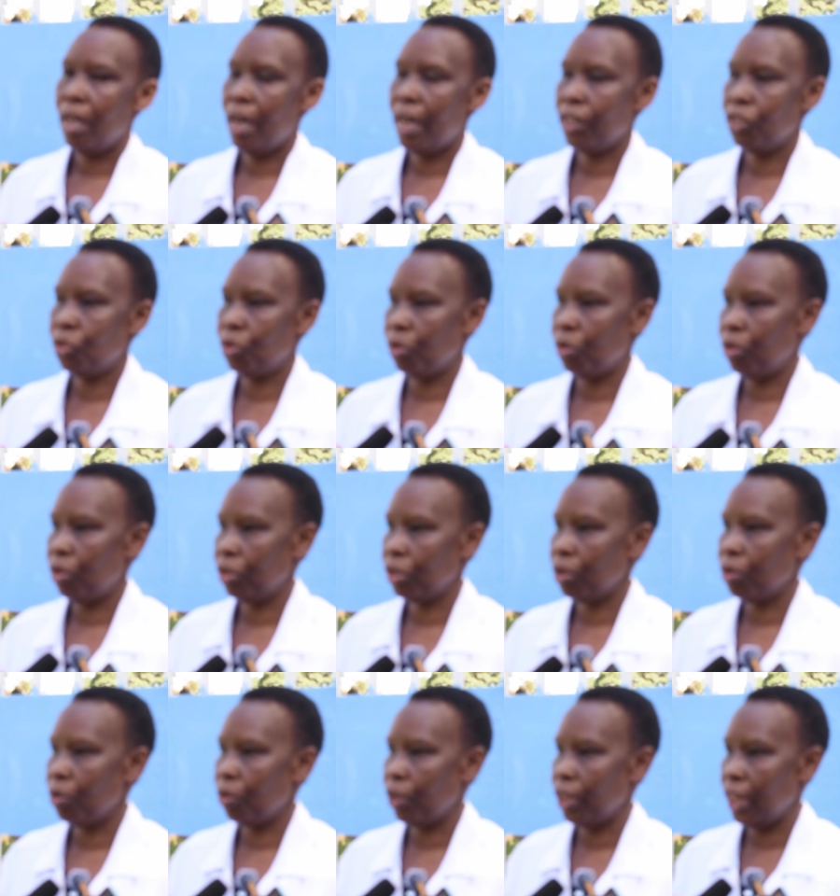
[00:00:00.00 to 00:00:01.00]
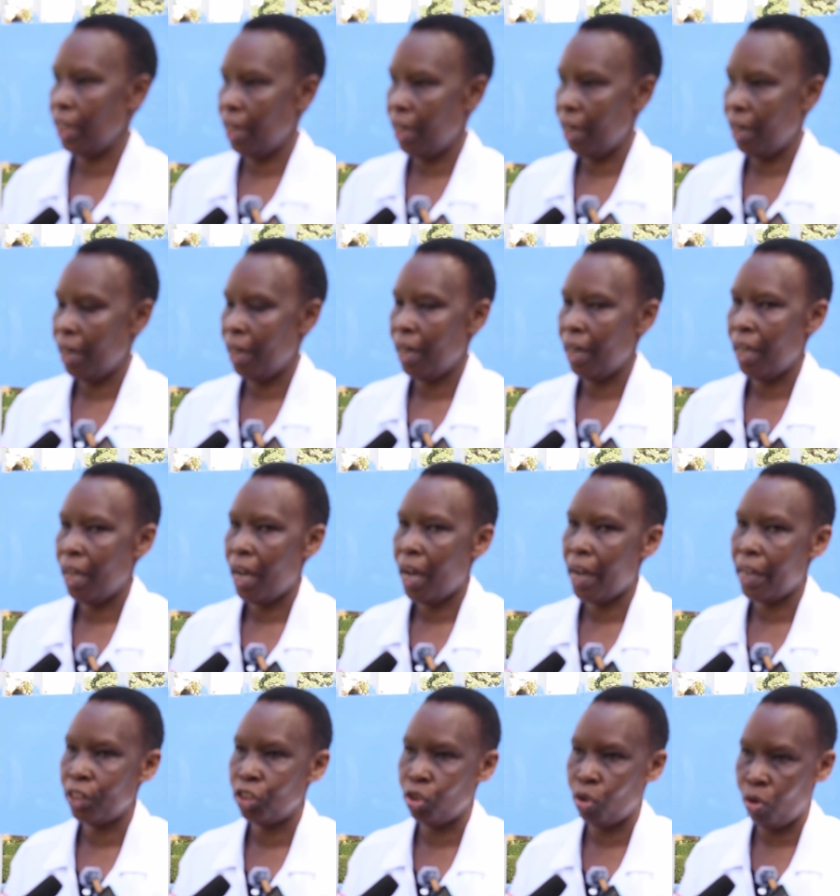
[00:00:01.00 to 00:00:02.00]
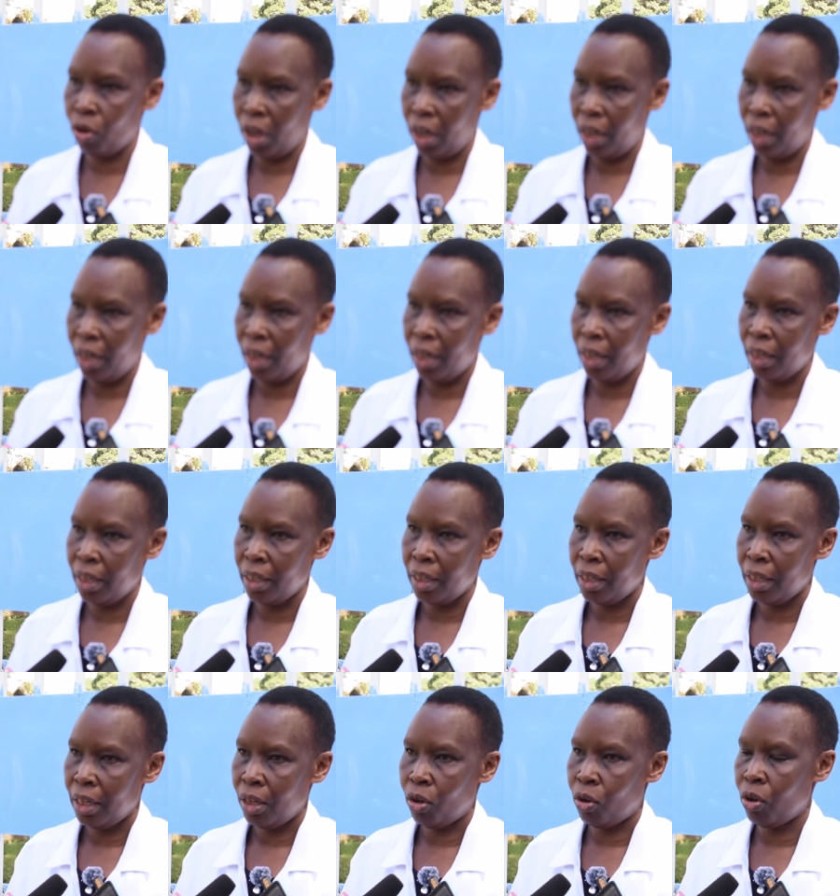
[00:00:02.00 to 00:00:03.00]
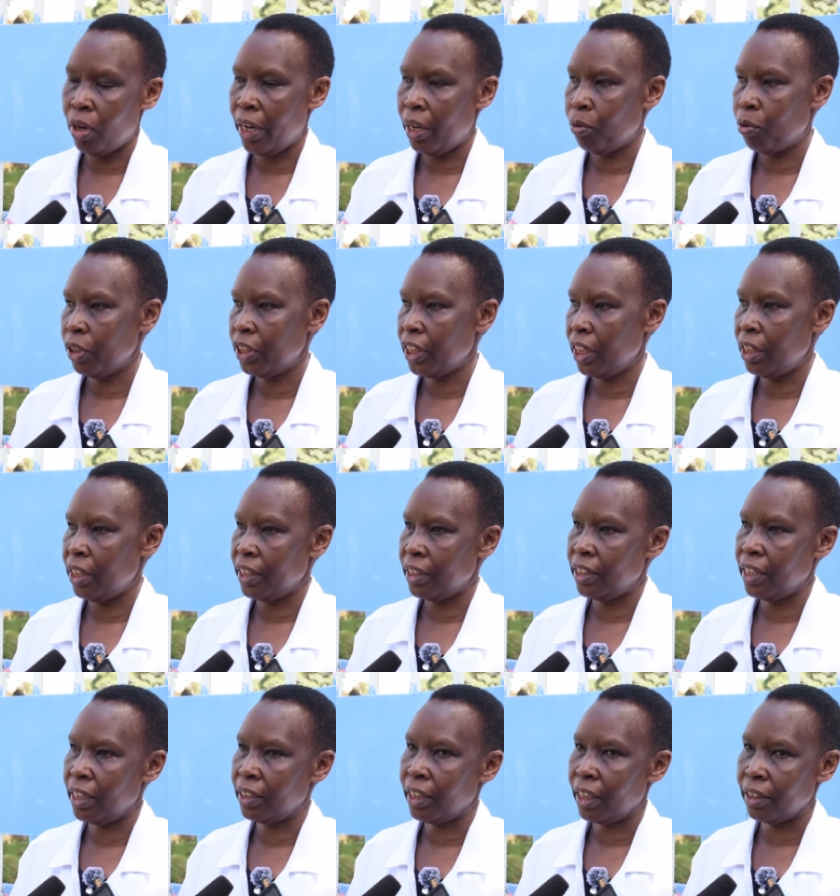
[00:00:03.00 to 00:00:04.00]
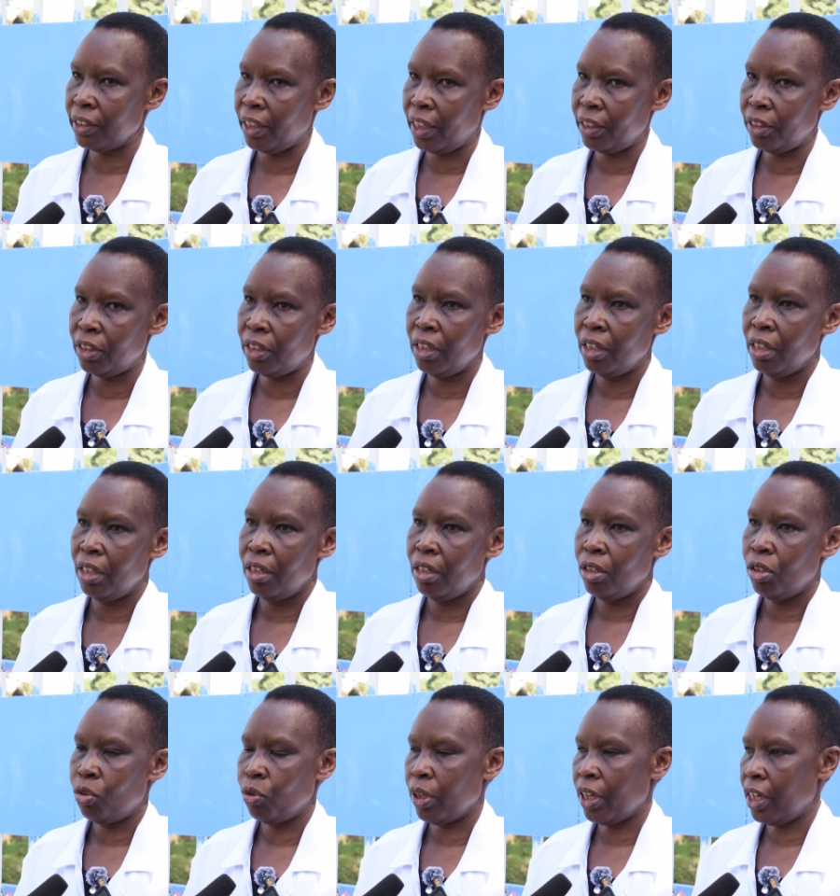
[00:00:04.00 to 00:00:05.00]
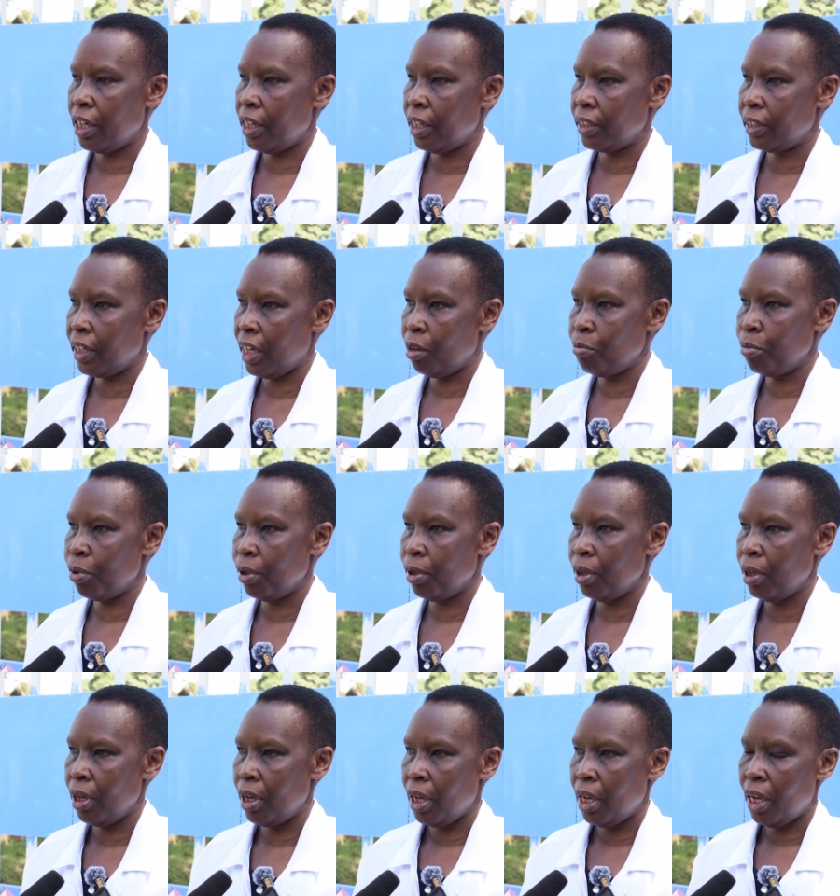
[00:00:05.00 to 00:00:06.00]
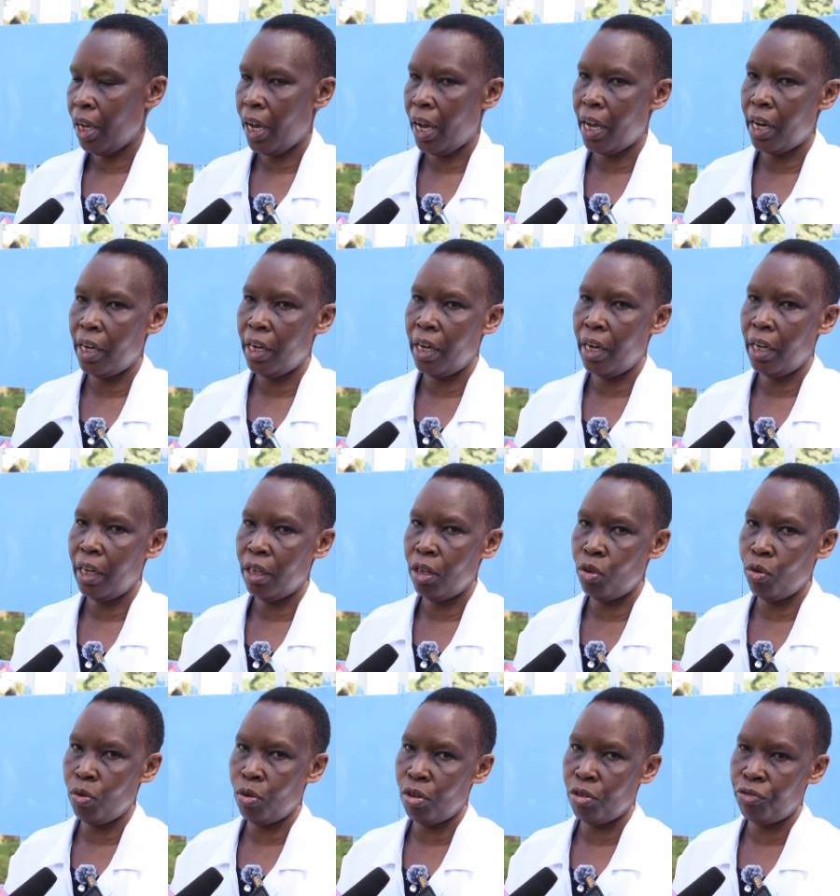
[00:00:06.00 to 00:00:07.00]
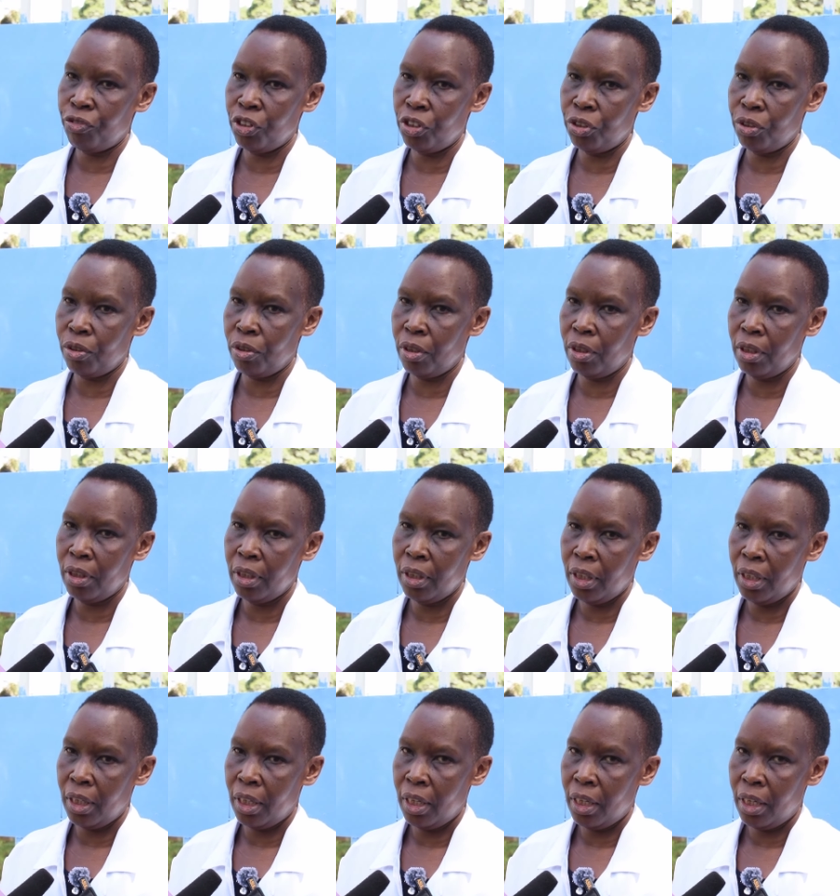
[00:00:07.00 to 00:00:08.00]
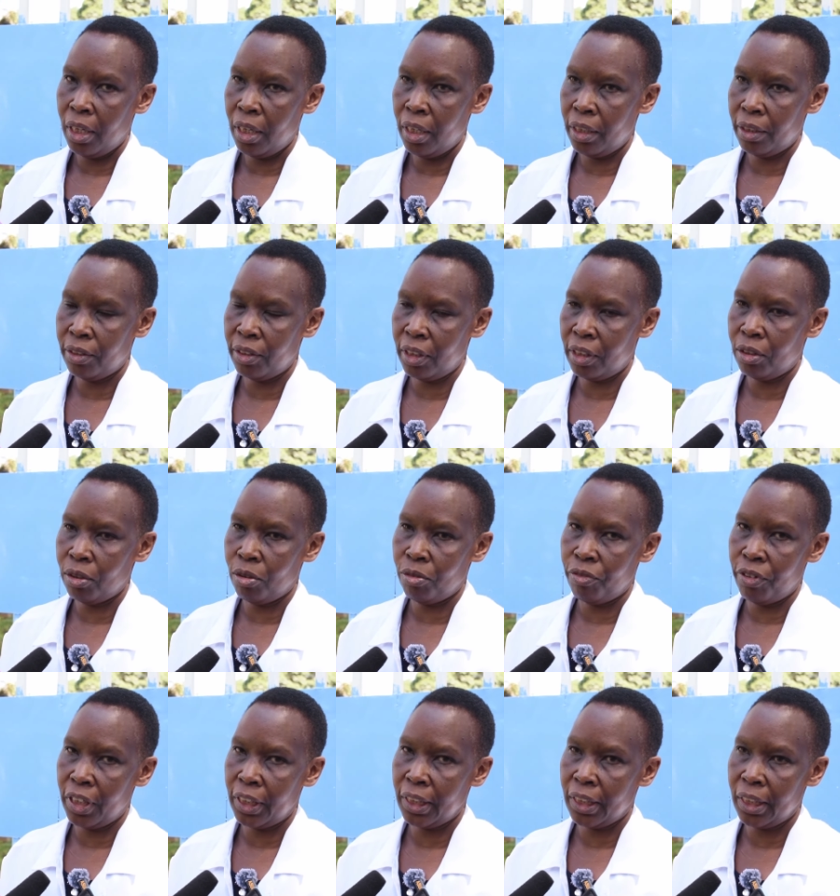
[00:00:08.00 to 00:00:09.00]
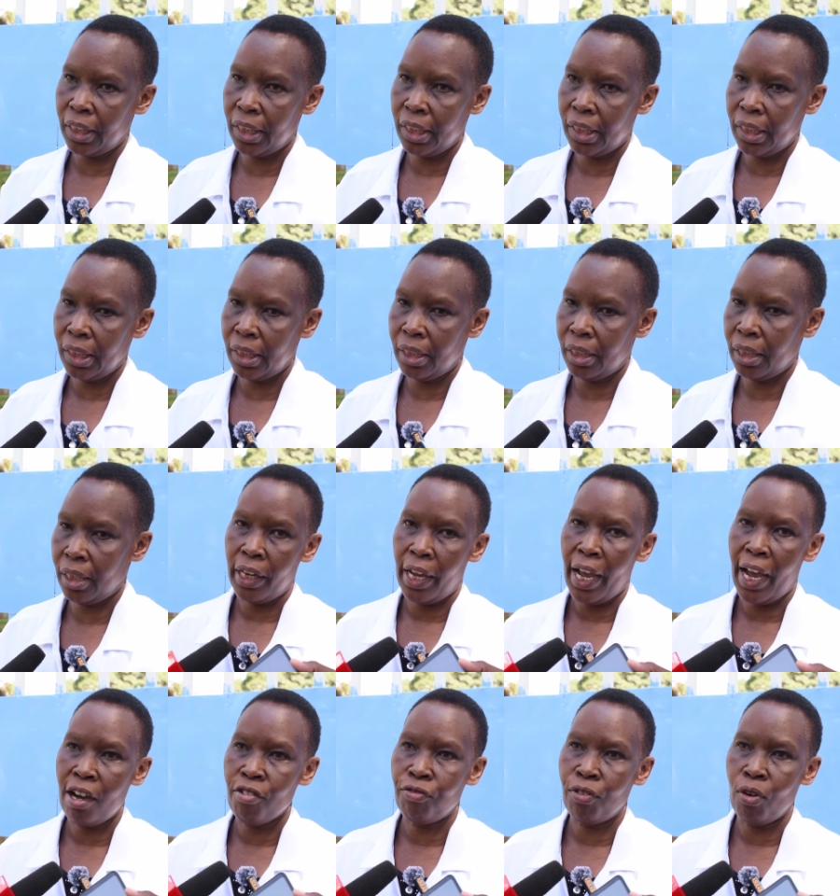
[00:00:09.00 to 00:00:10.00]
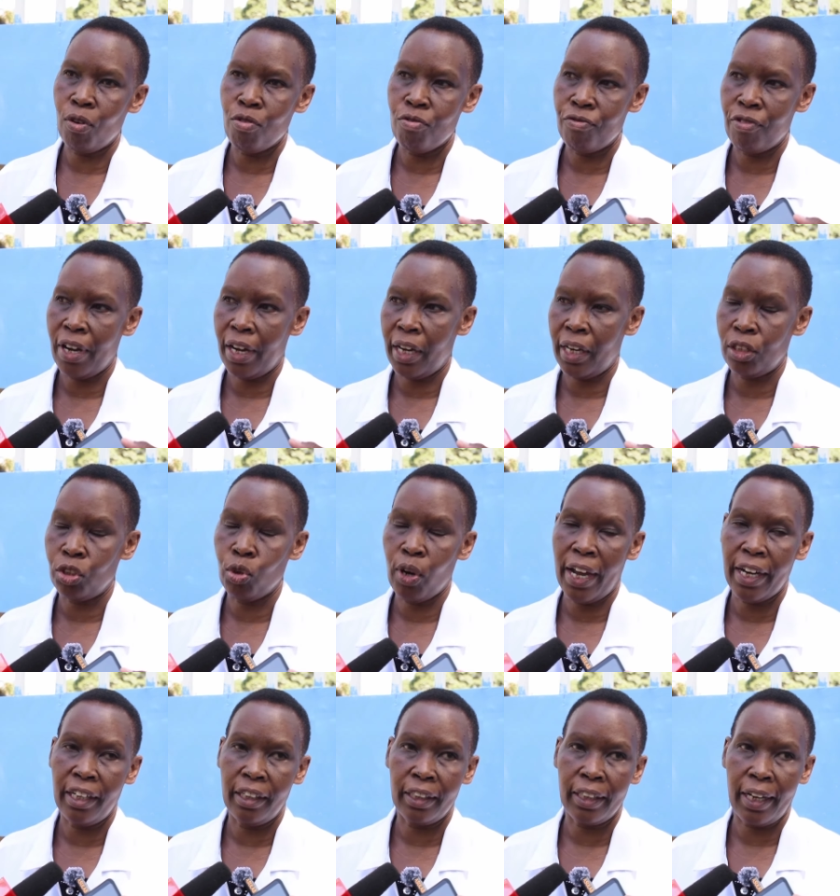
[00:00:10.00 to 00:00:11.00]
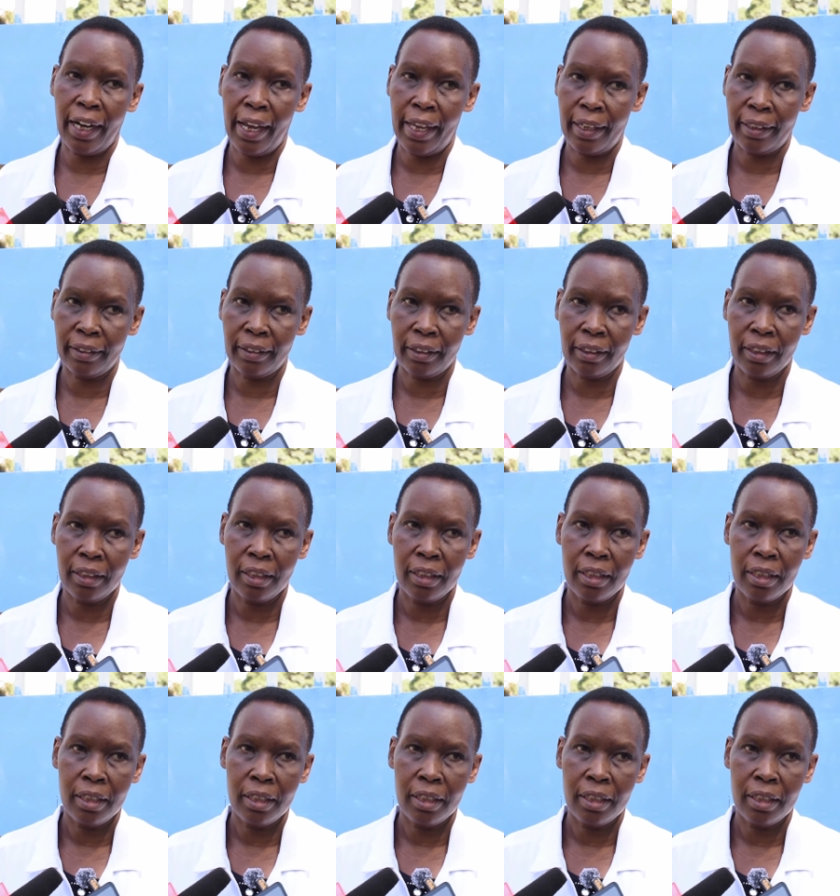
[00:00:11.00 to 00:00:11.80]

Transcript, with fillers: I should not go in at all. All I wanted is just access to get the stamp and do official receipt of this. I have over 200 clients.